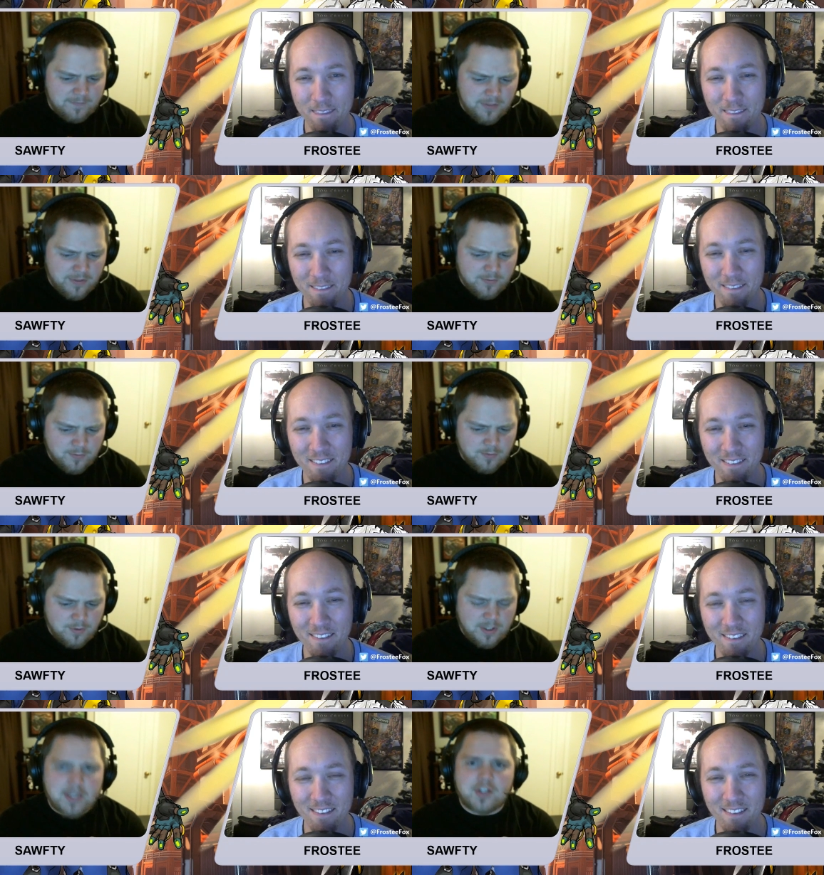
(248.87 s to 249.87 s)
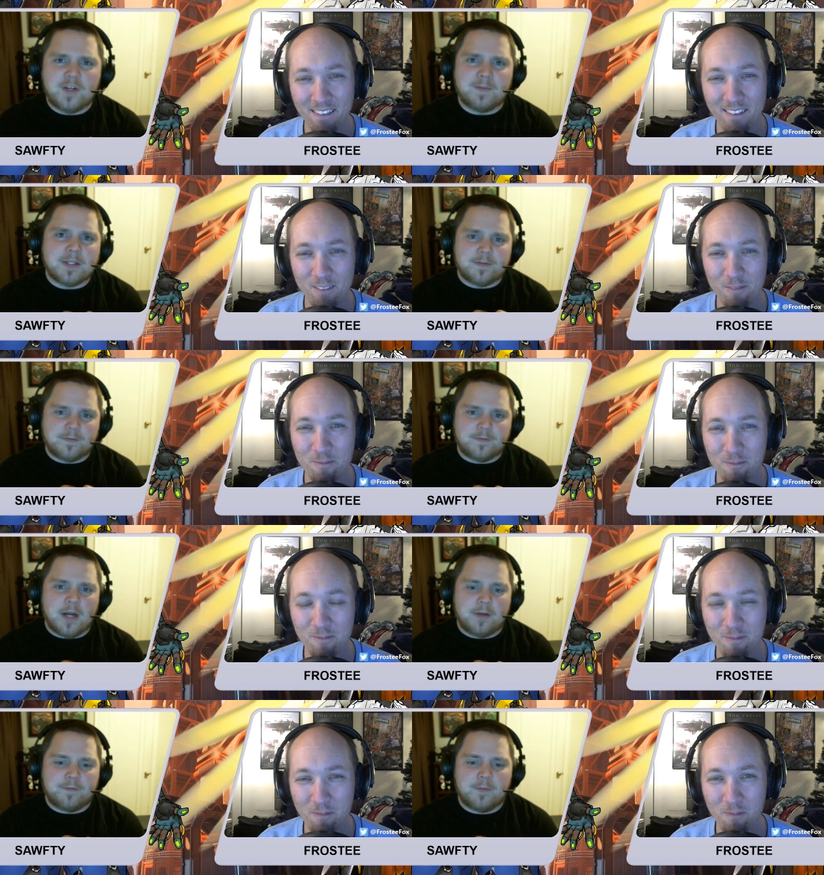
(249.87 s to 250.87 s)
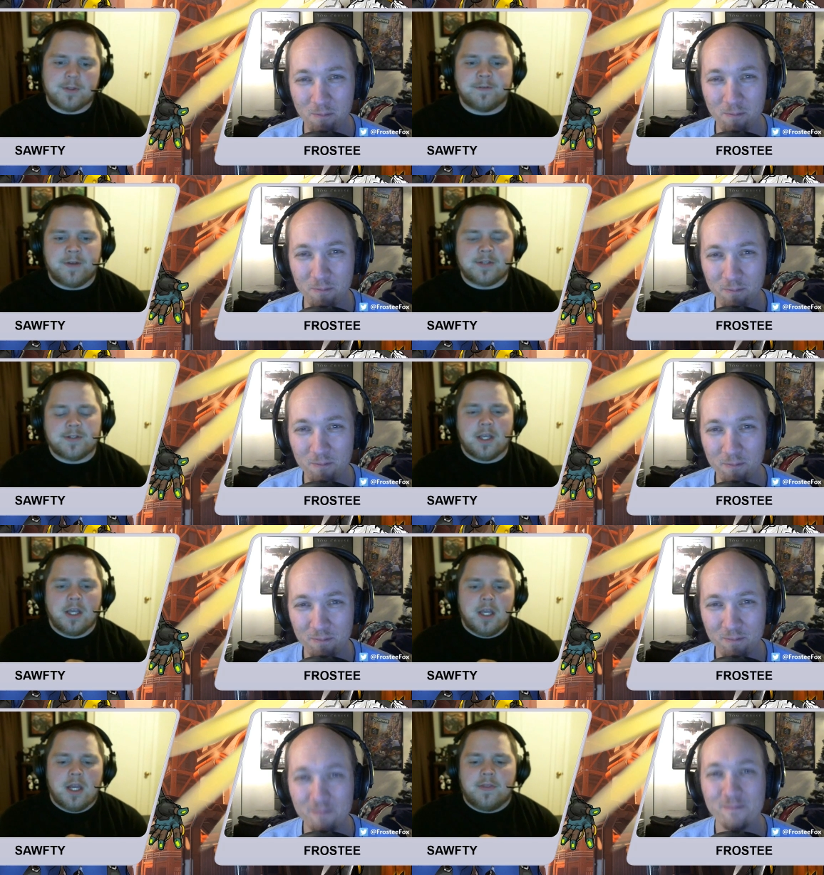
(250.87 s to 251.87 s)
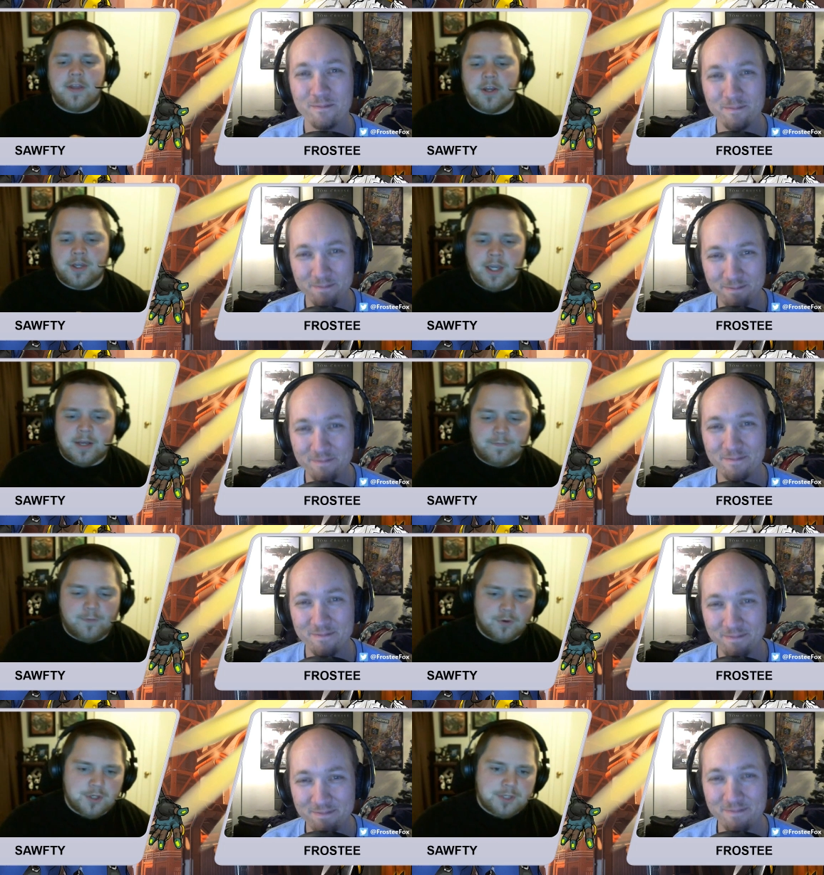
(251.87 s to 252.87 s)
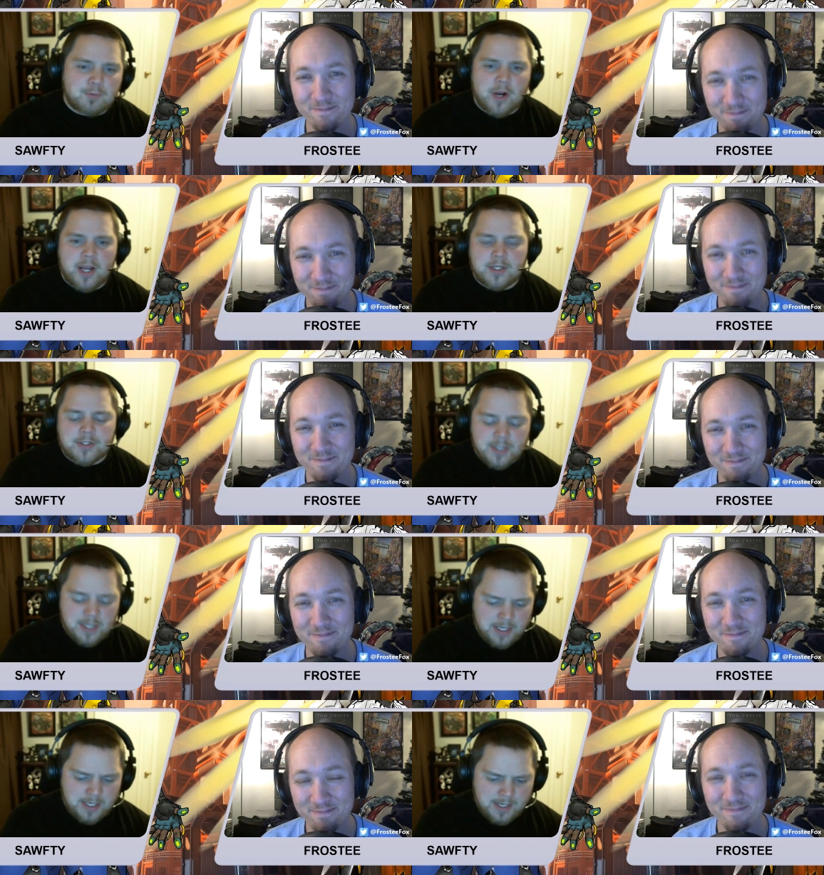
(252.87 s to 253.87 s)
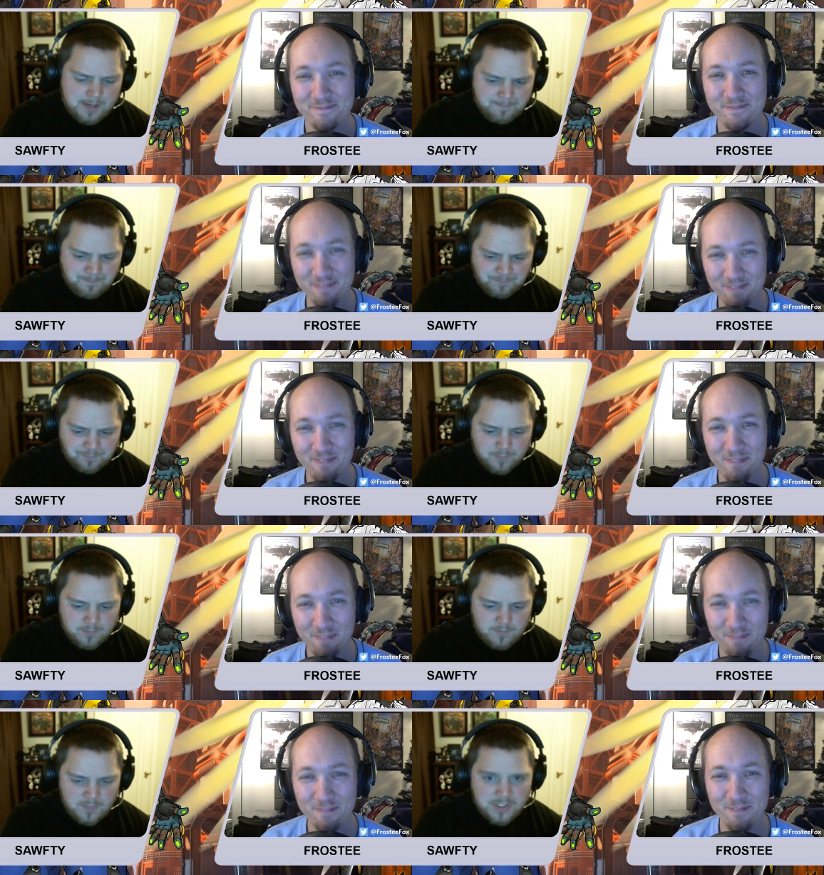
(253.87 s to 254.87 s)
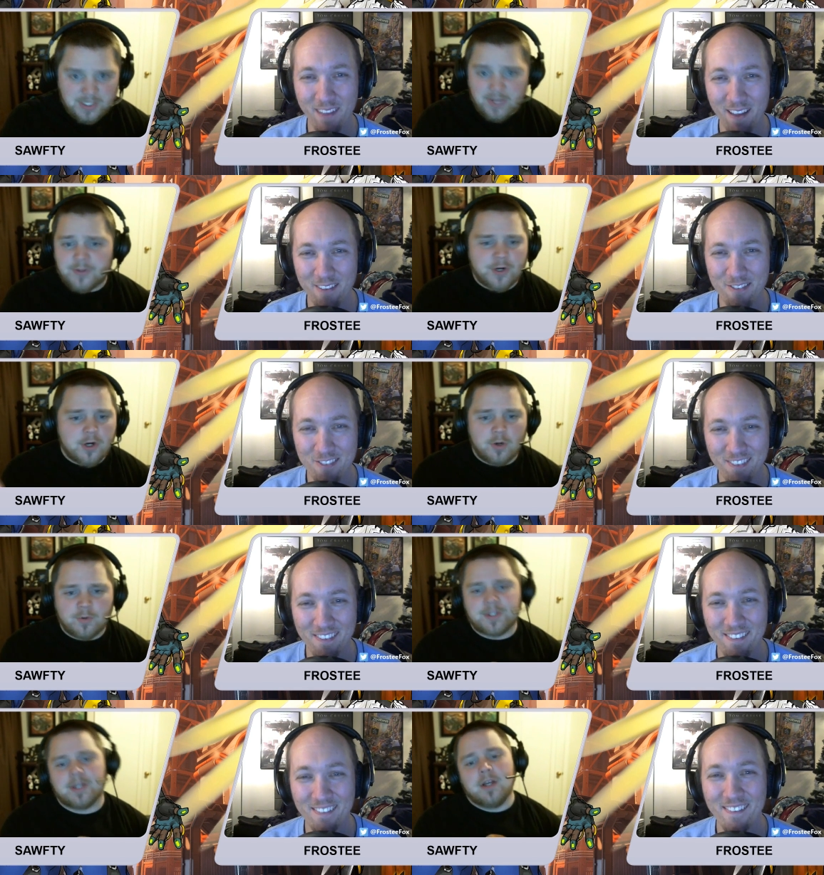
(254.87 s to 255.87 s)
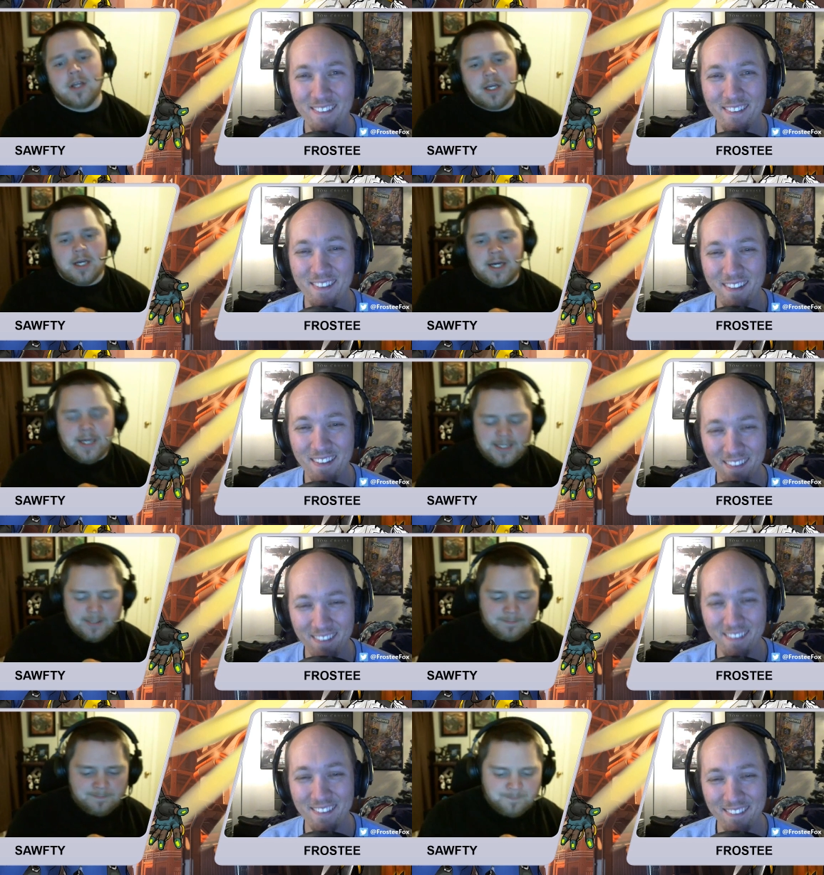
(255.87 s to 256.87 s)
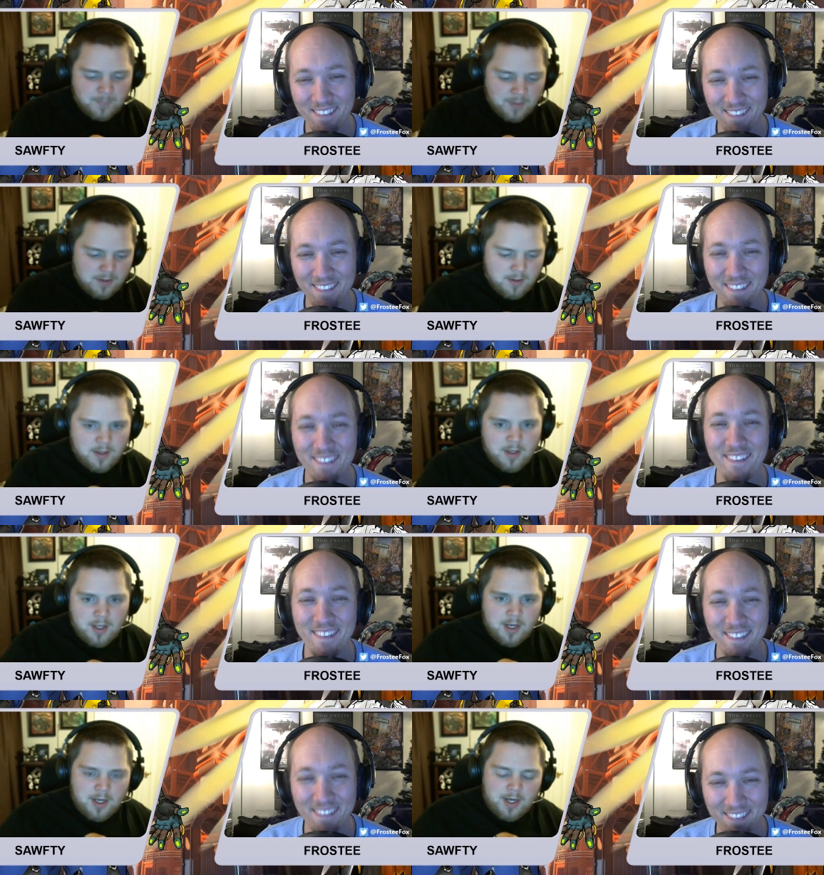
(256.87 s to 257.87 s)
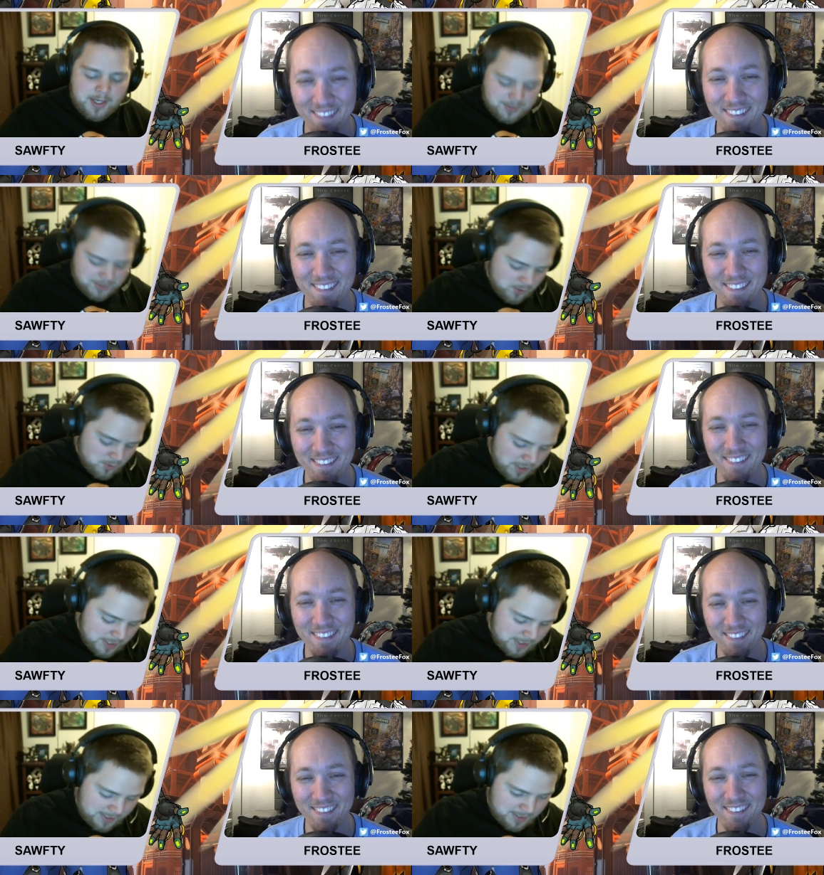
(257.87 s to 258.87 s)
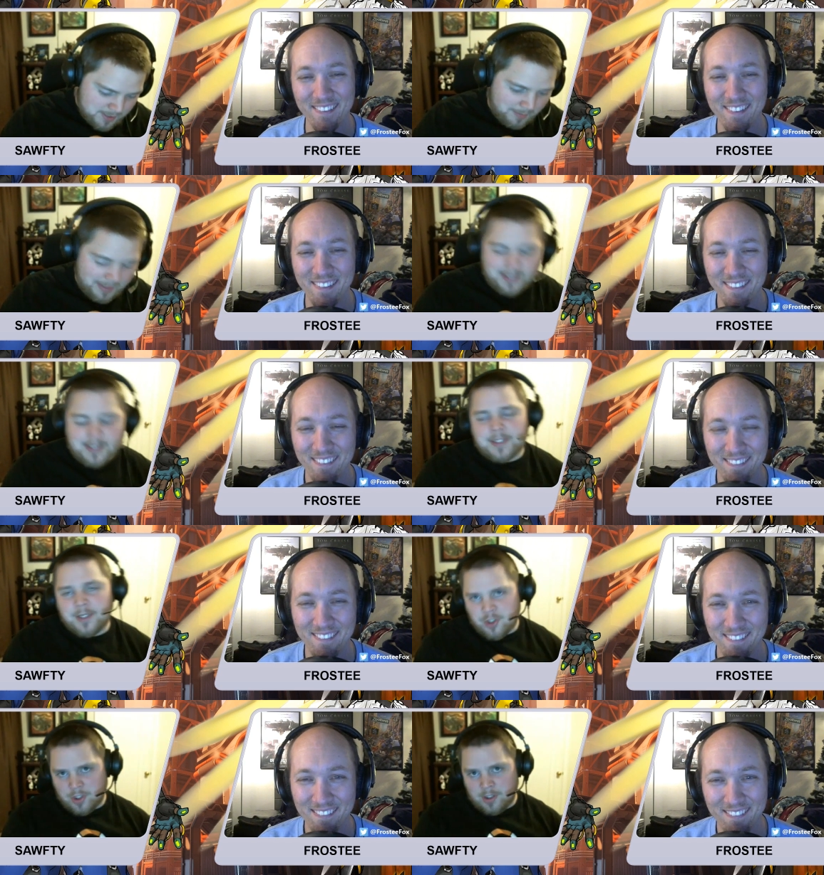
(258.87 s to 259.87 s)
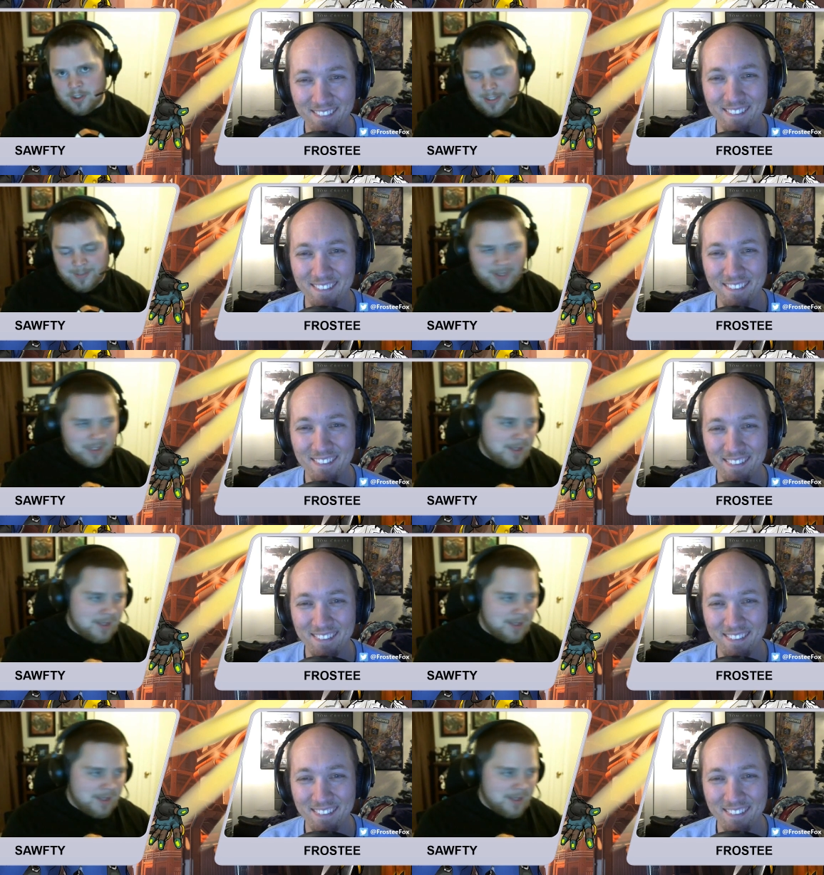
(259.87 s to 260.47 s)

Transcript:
Speaker 1: have three achievements uh, from those events that you can get for sprays. Um,
Speaker 2: nice. Yeah, those are a
Speaker 1: hoot. Um, I also uh, made a decision in my